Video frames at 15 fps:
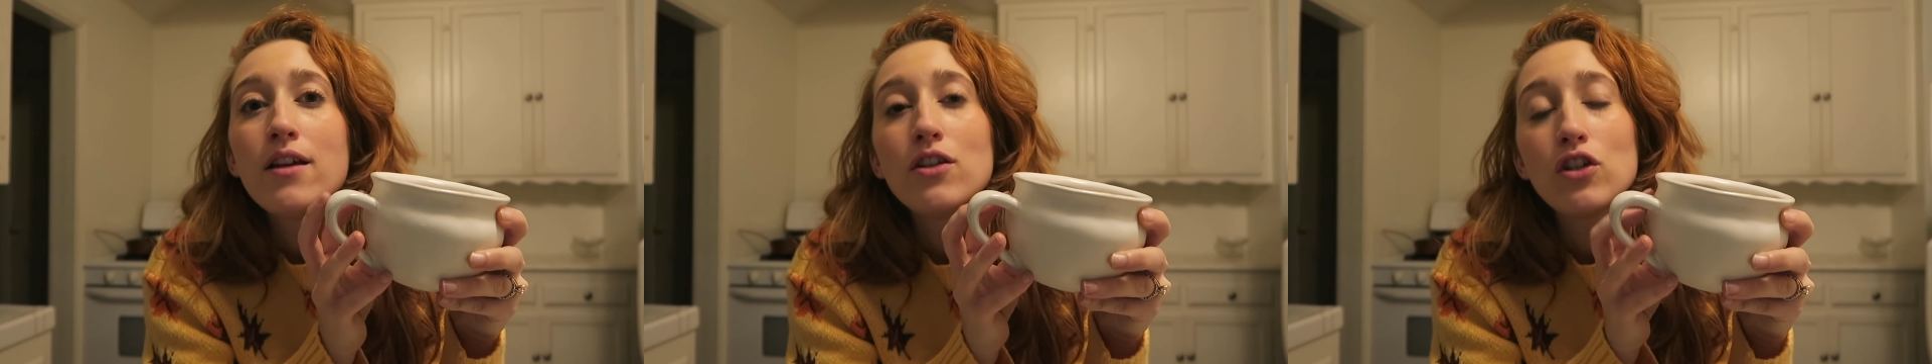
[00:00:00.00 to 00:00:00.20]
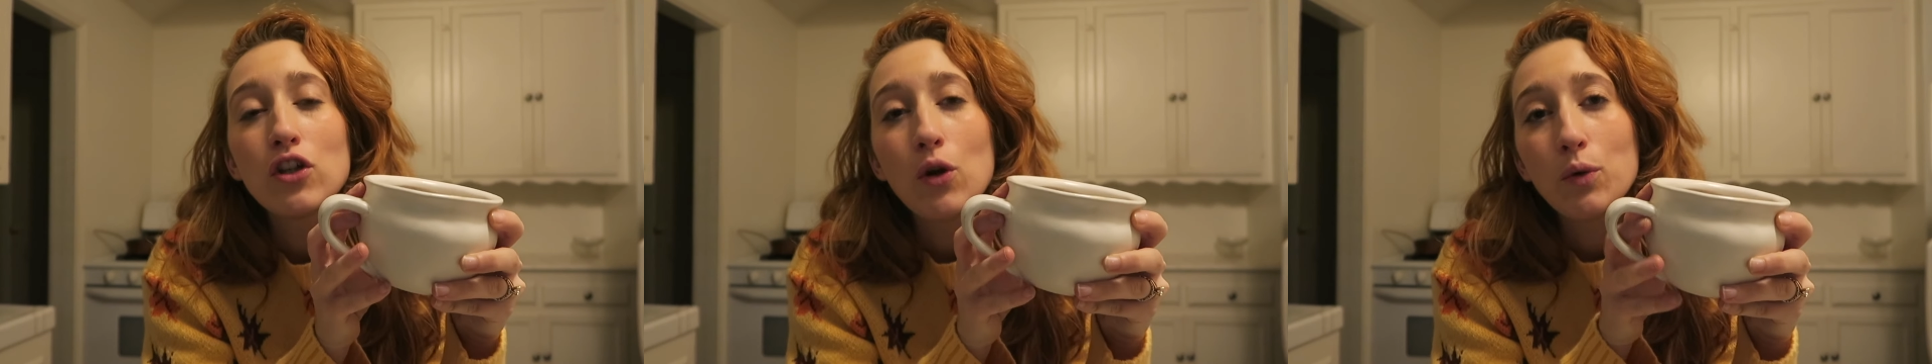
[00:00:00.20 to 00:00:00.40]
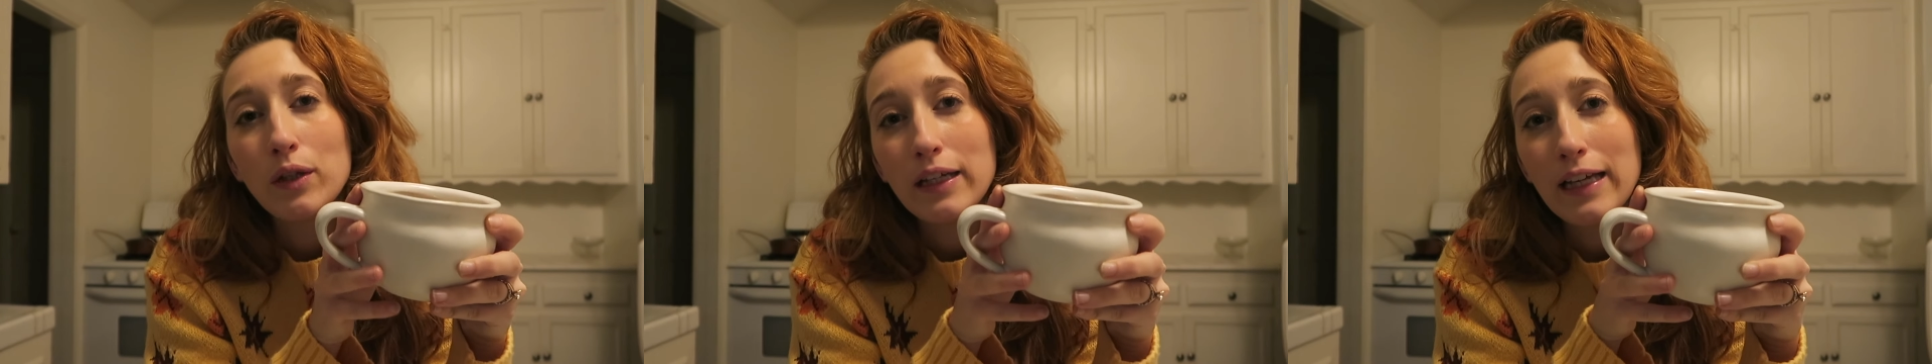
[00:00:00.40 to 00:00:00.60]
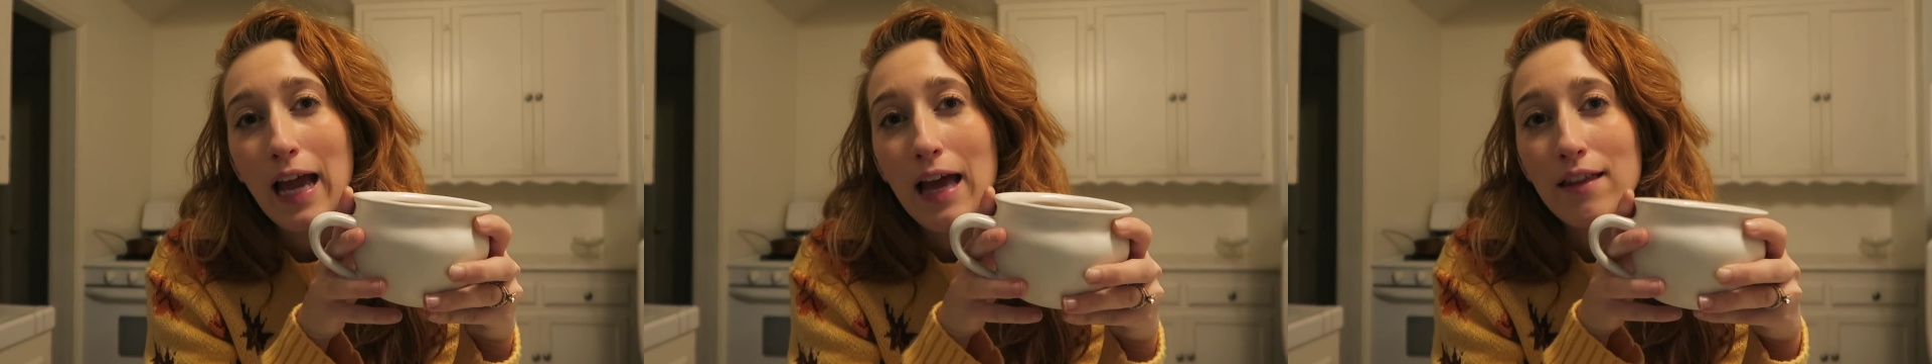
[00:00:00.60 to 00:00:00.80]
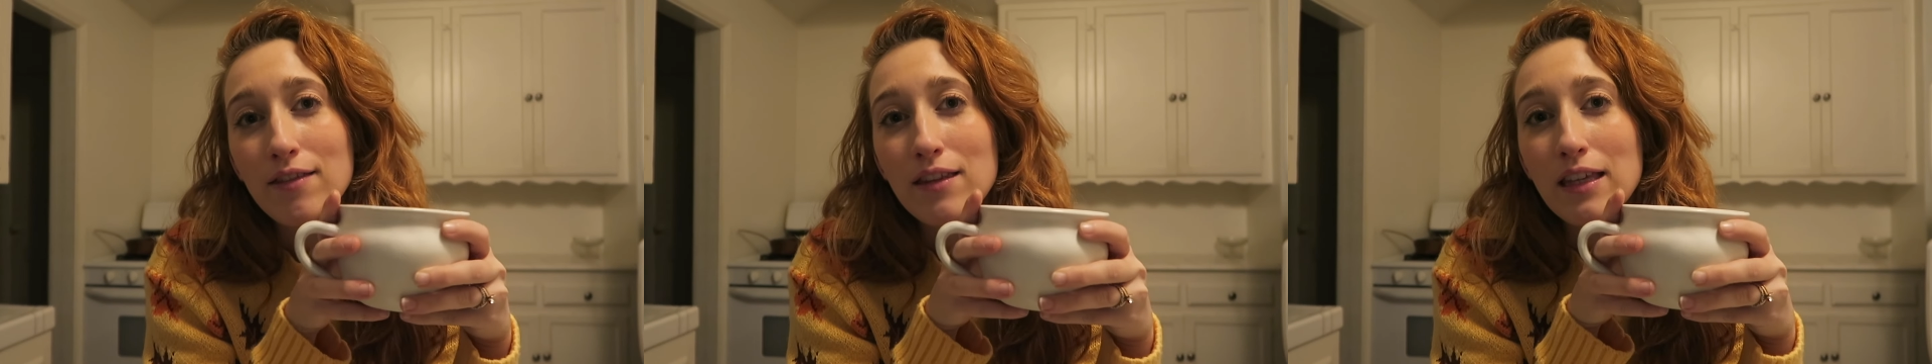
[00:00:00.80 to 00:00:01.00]
to go look
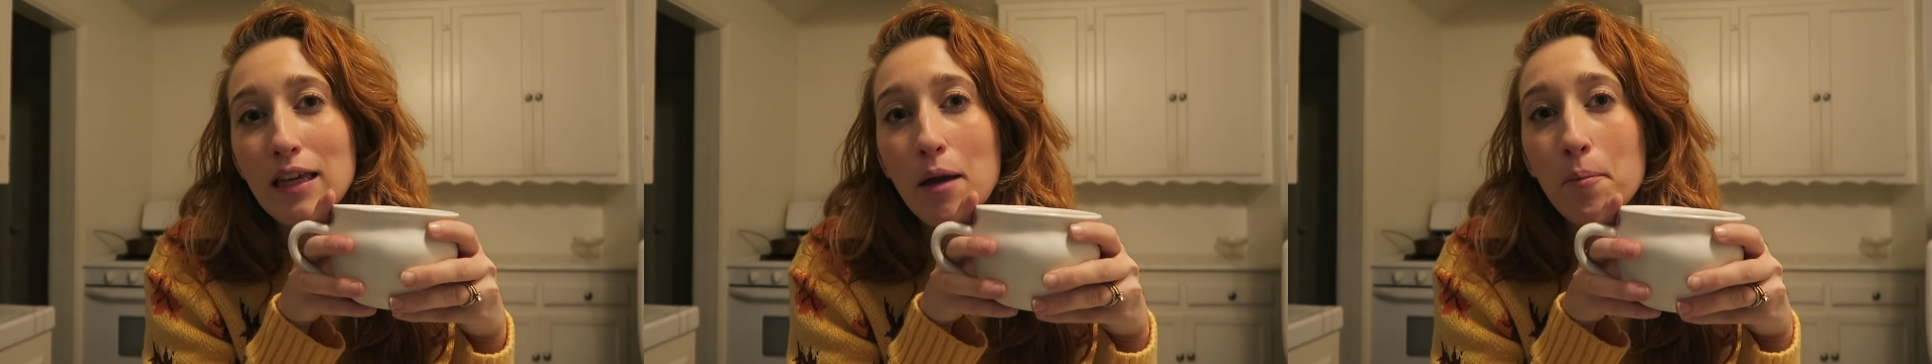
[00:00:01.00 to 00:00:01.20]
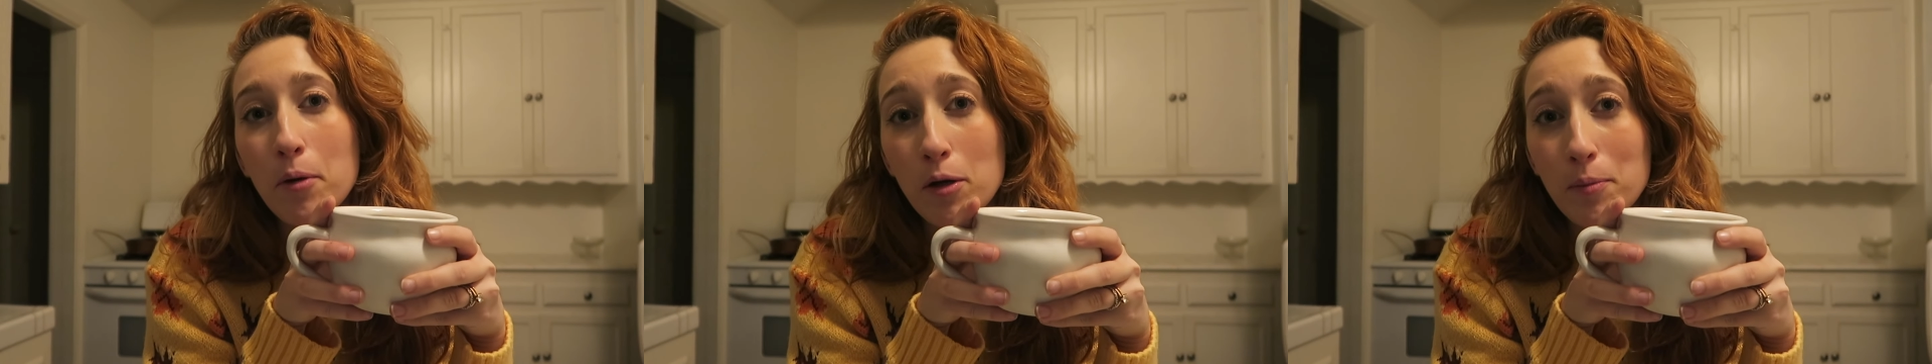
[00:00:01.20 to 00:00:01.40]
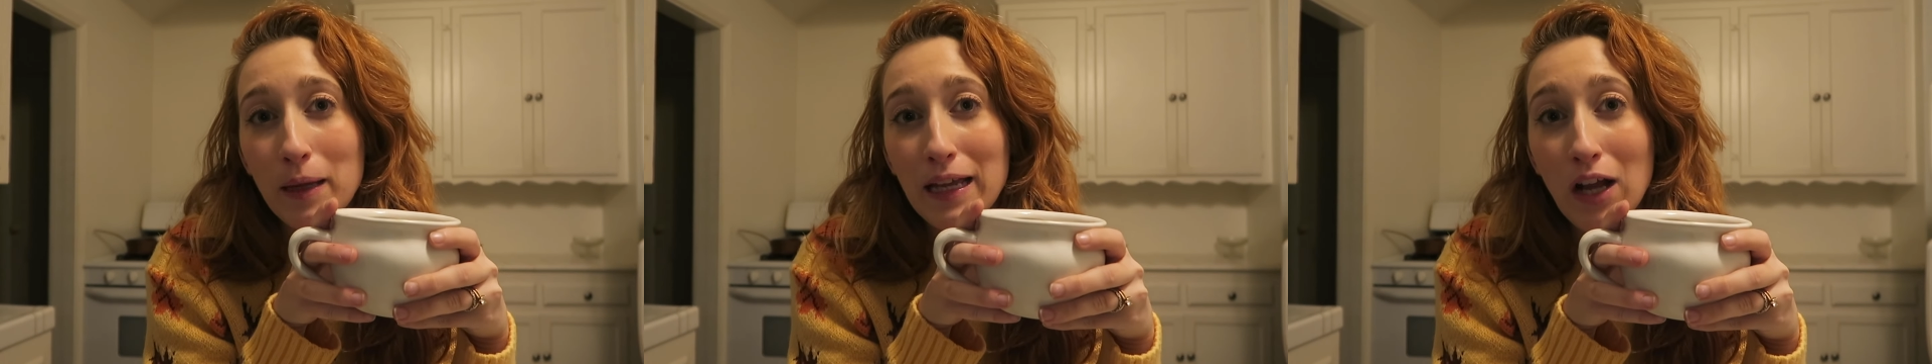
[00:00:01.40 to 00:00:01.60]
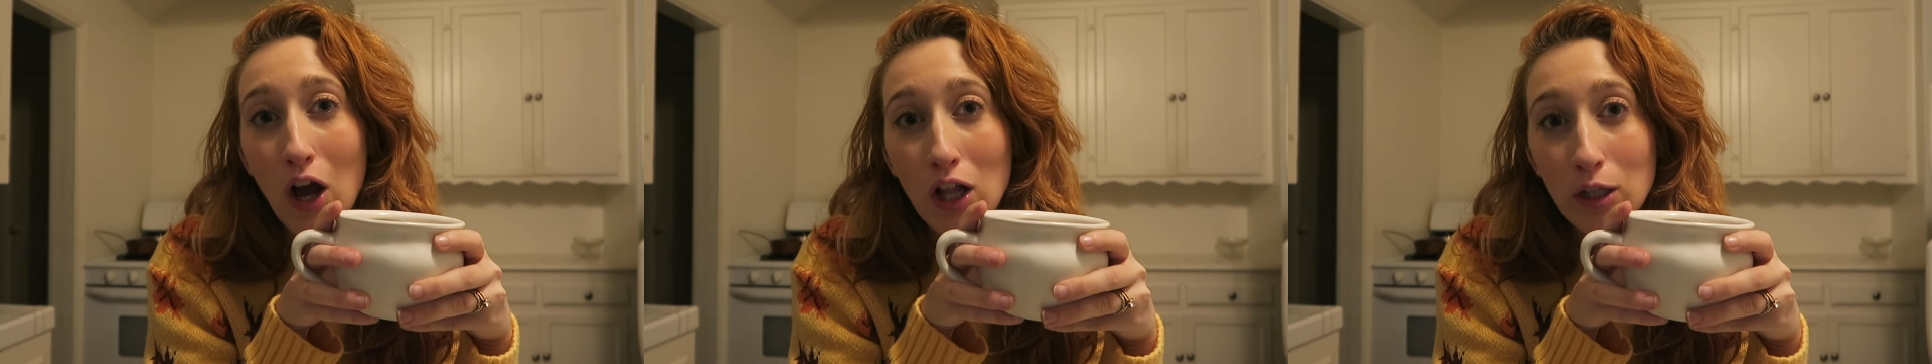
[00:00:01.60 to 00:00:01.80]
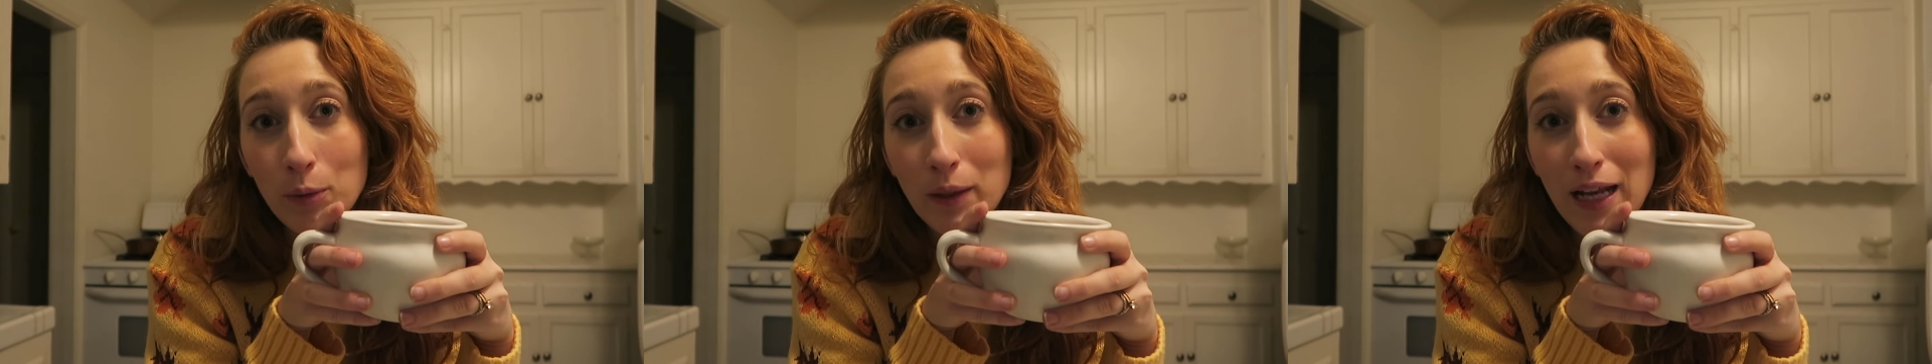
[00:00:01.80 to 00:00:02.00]
at the Burbank
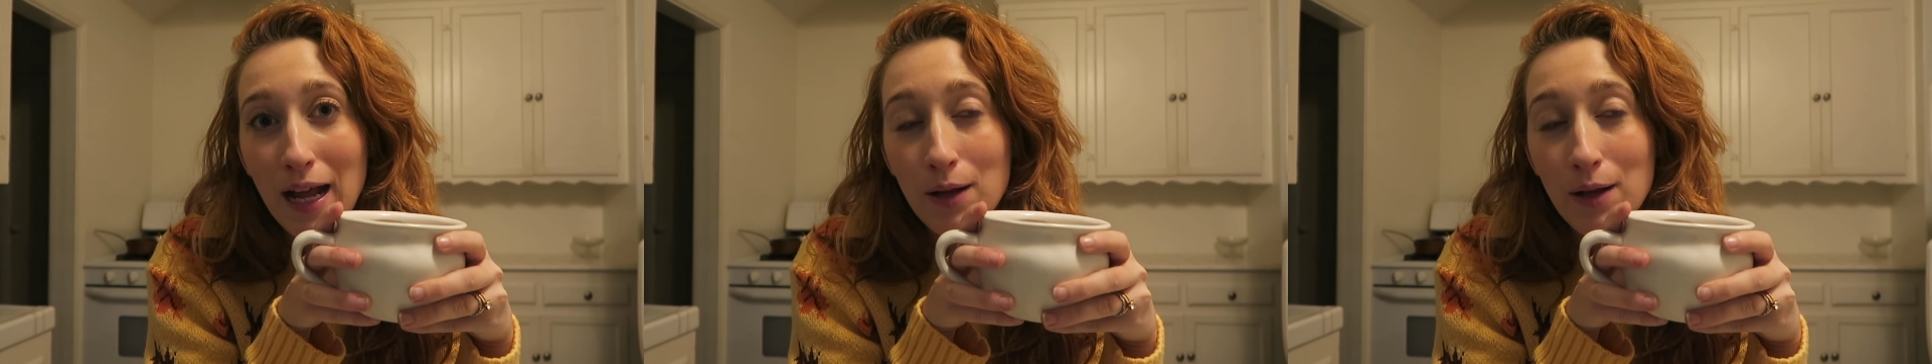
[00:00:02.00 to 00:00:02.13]
Halloween